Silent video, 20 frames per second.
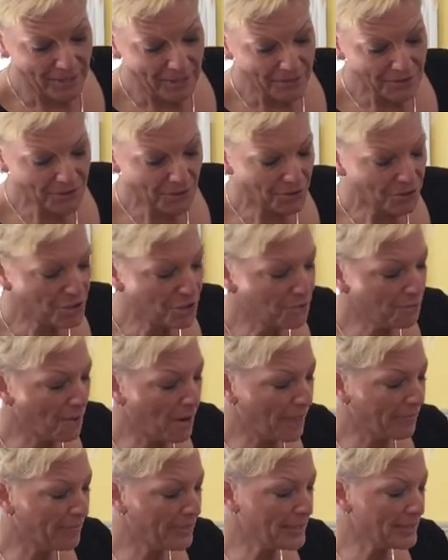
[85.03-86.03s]
So you
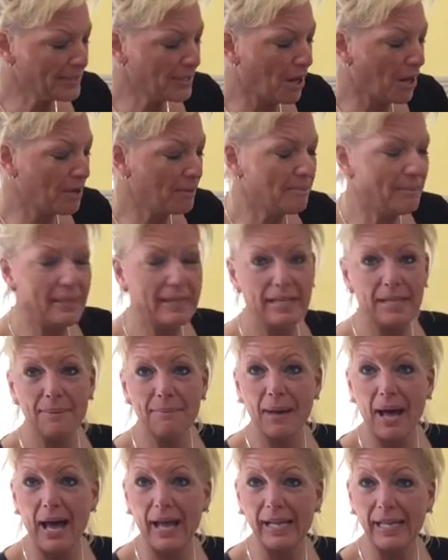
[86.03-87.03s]
want this on
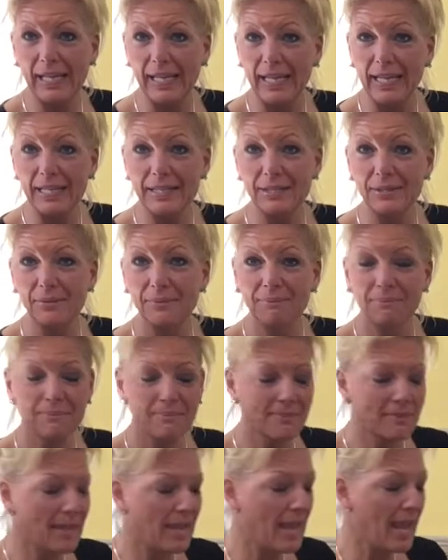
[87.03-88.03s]
medium high heat
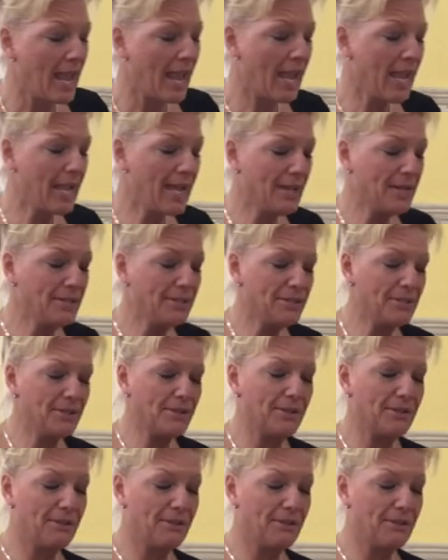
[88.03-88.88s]
and